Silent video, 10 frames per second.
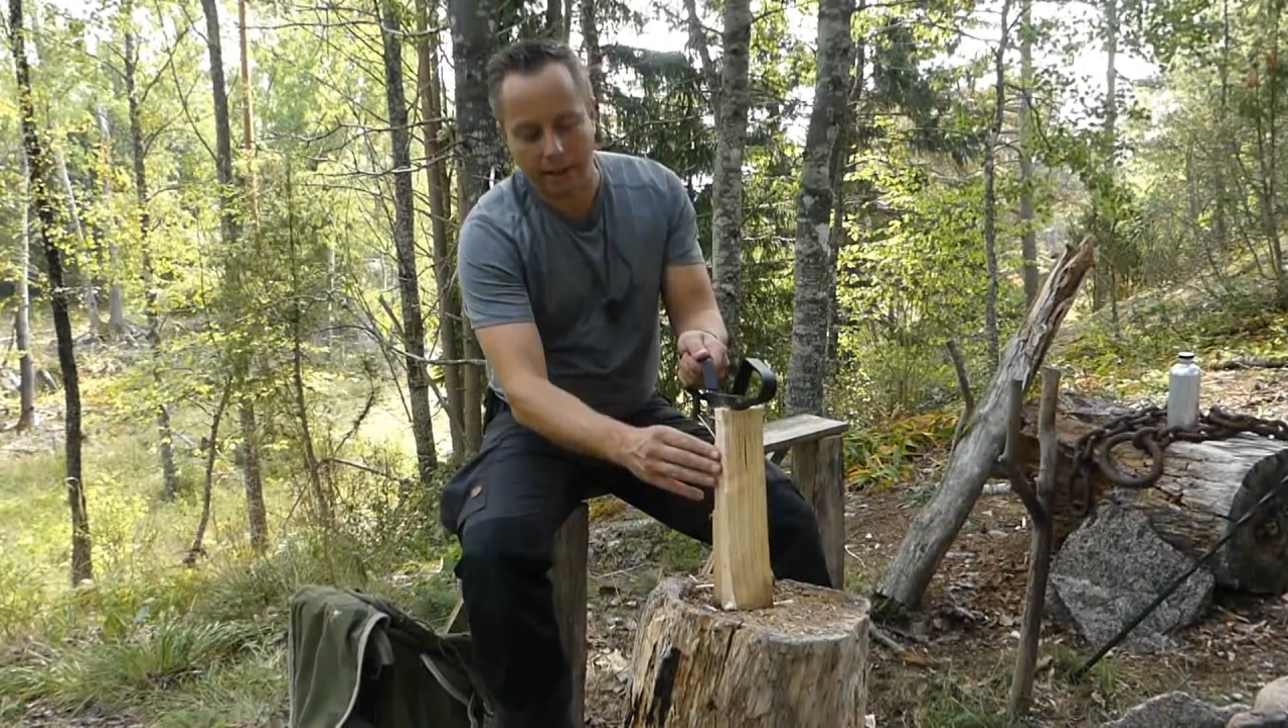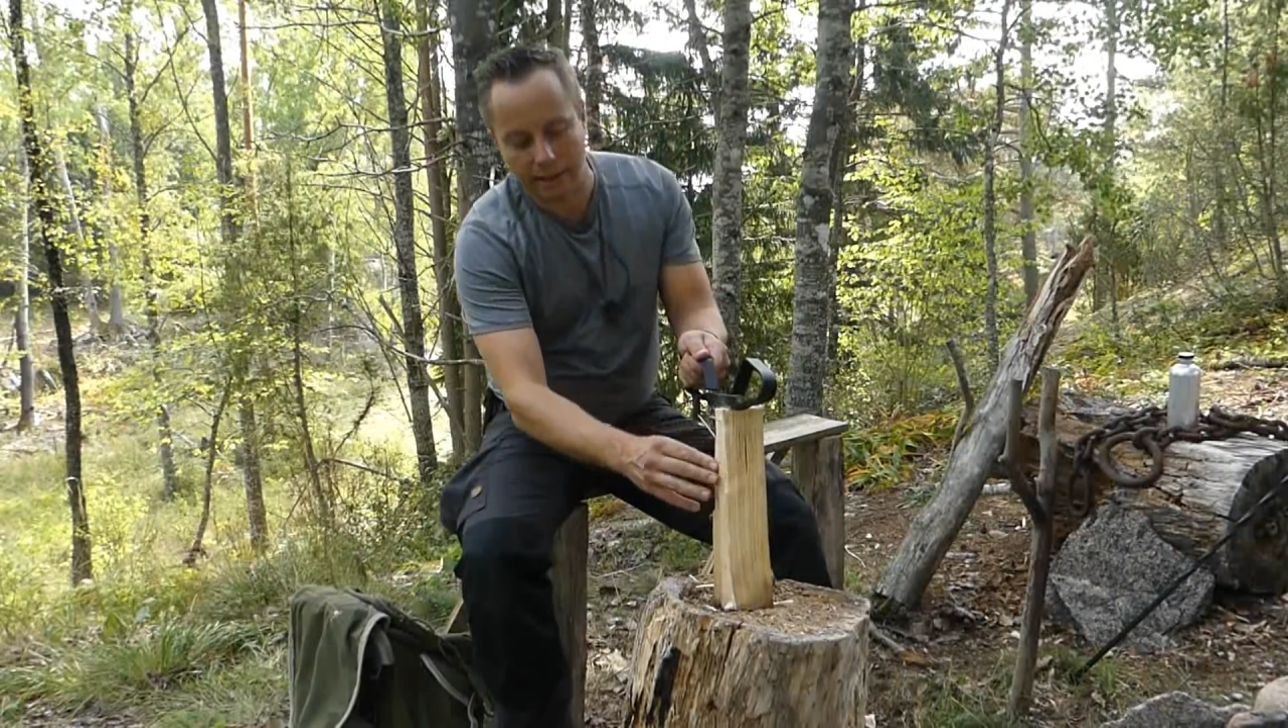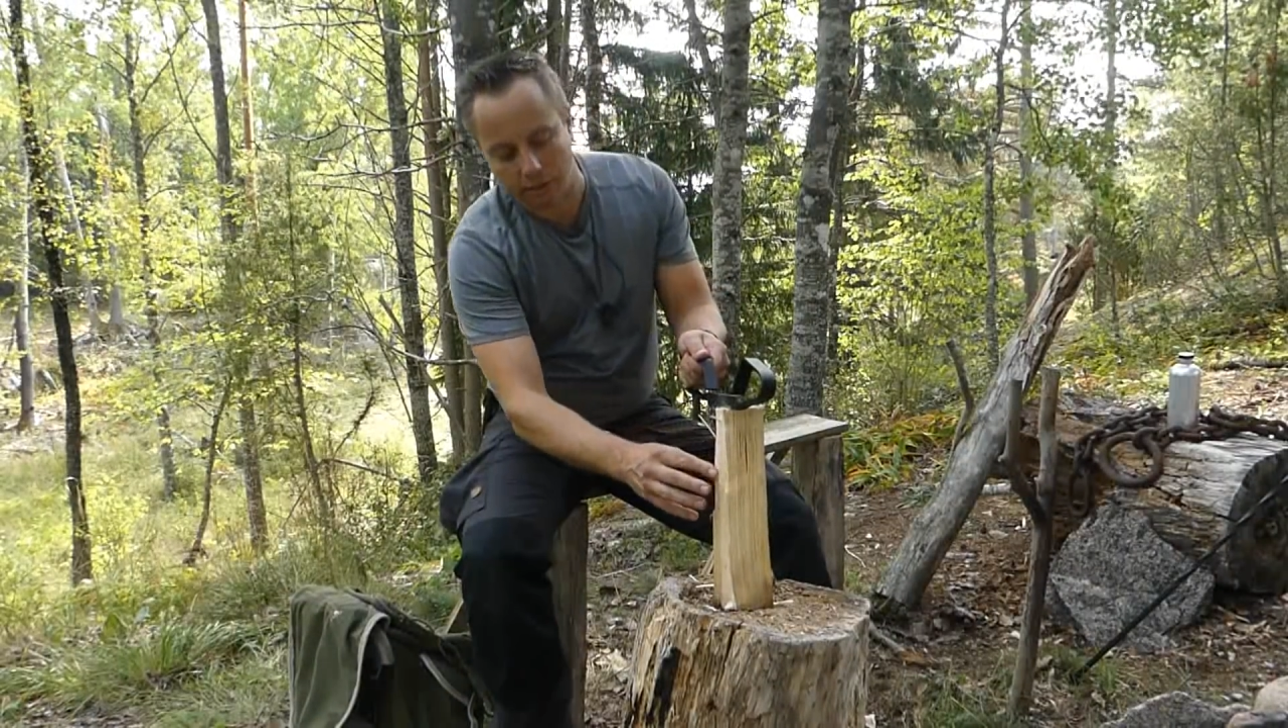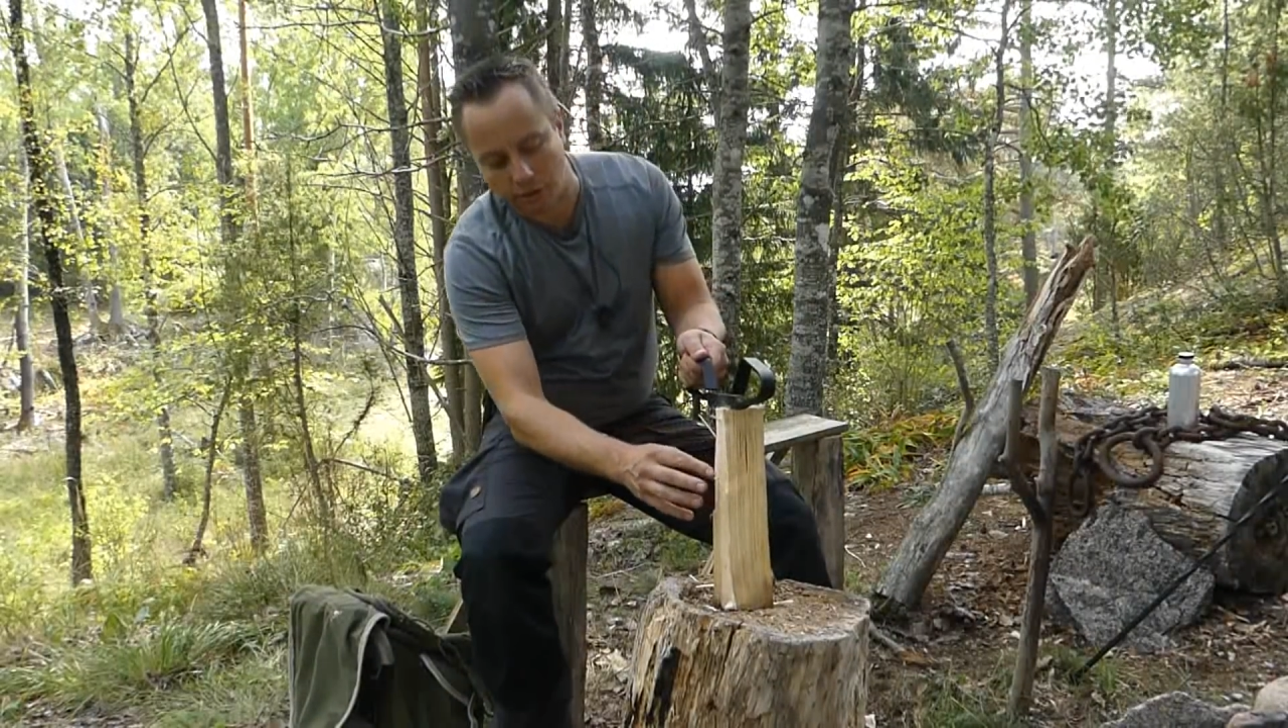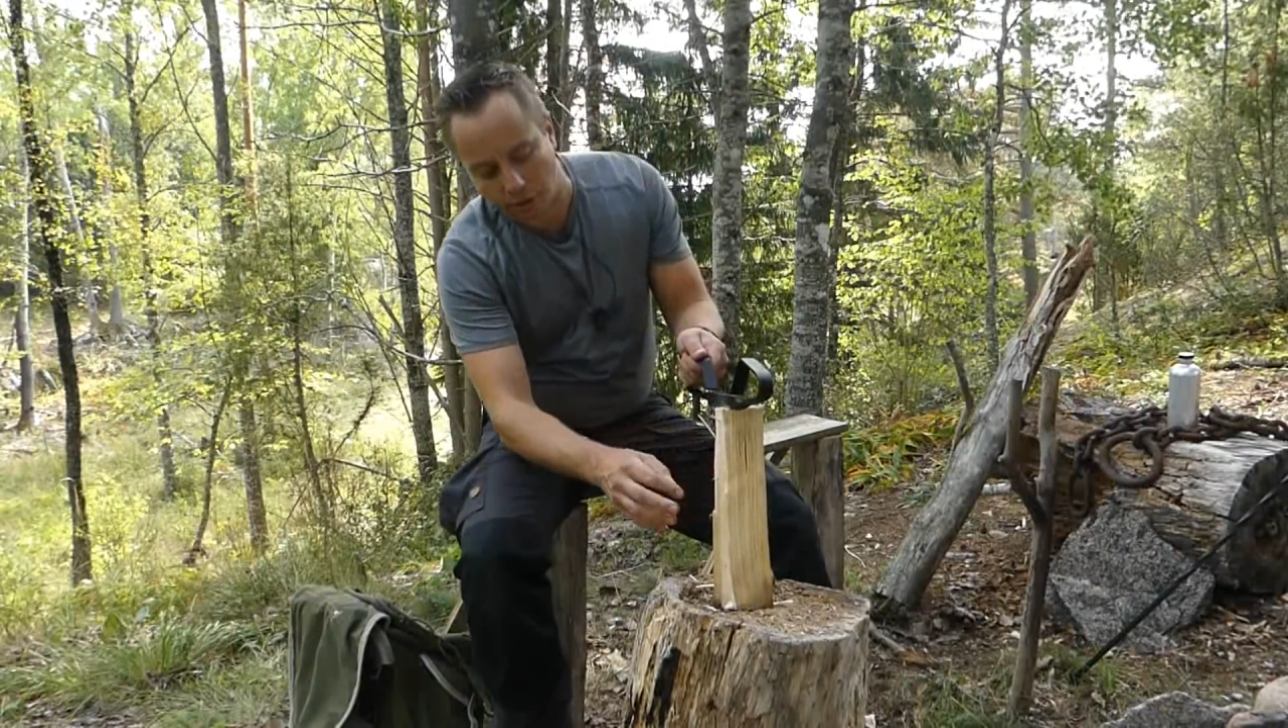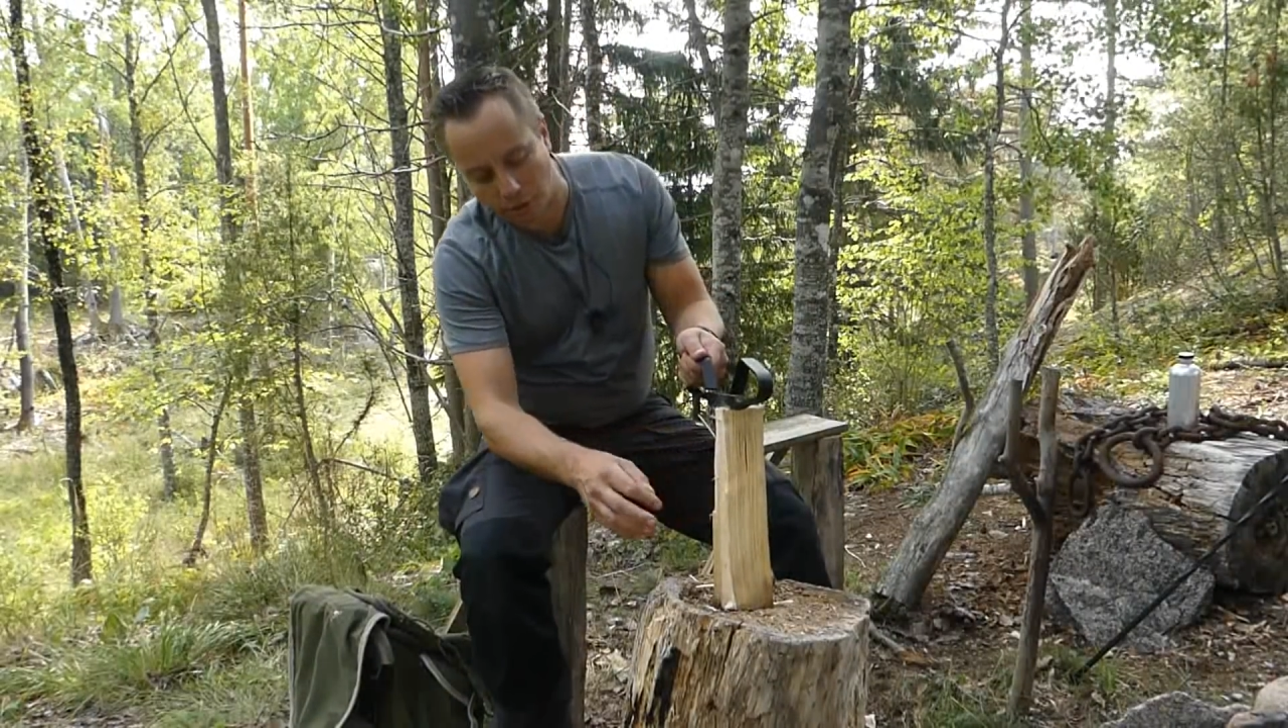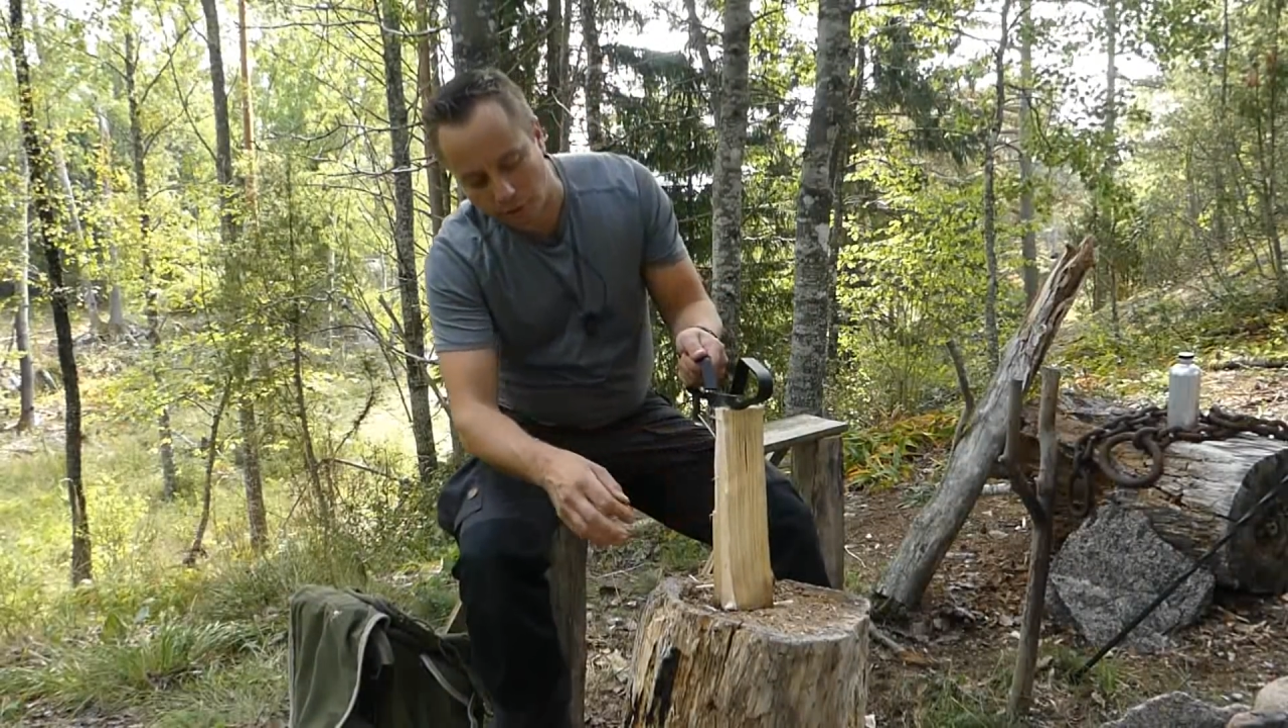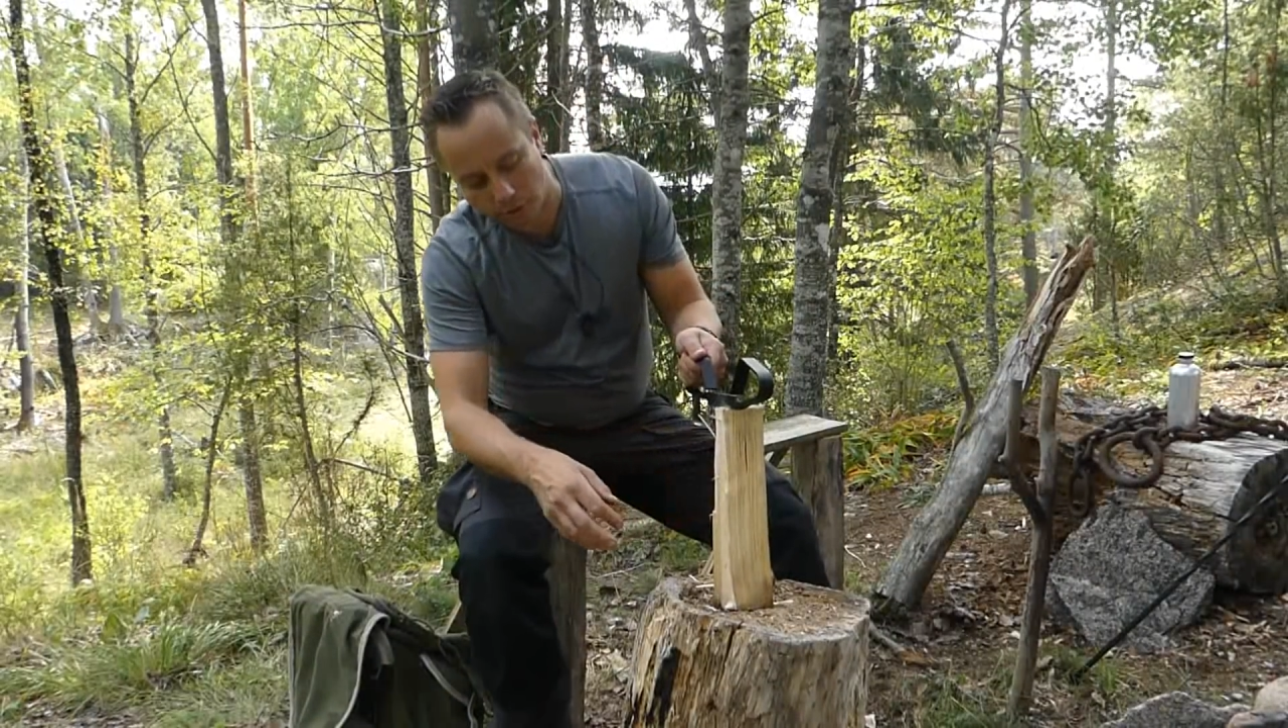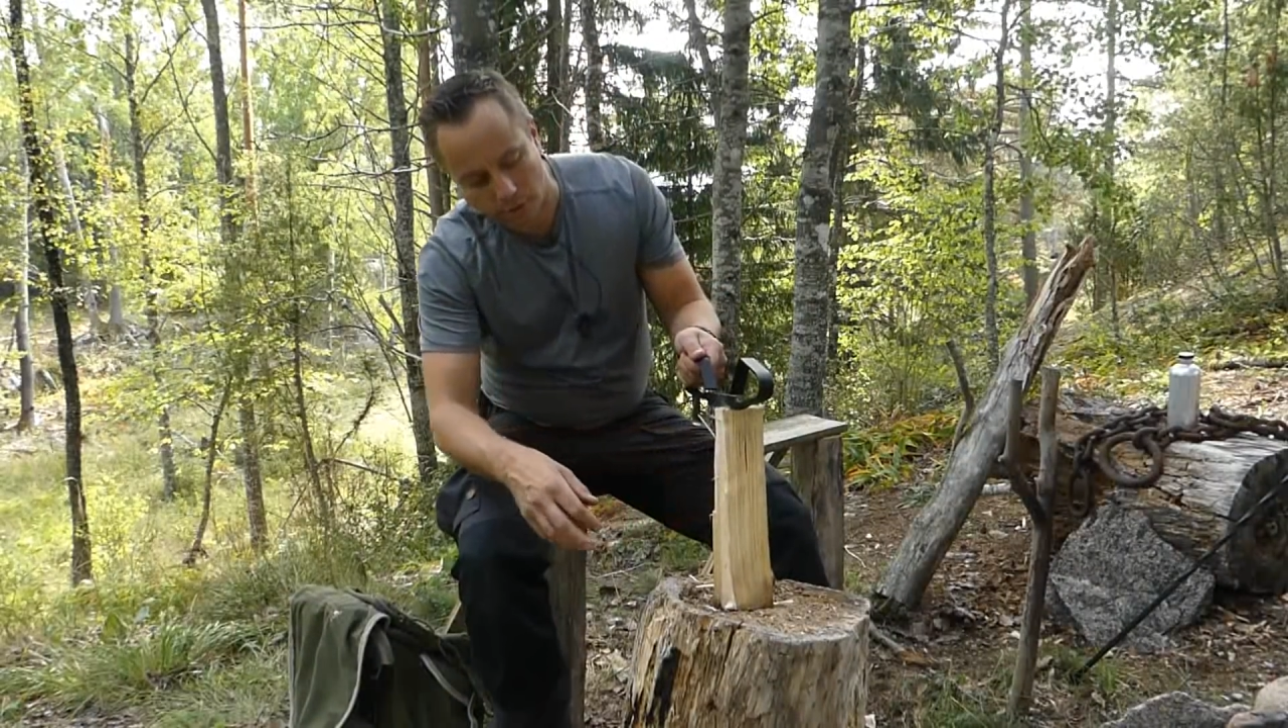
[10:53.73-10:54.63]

into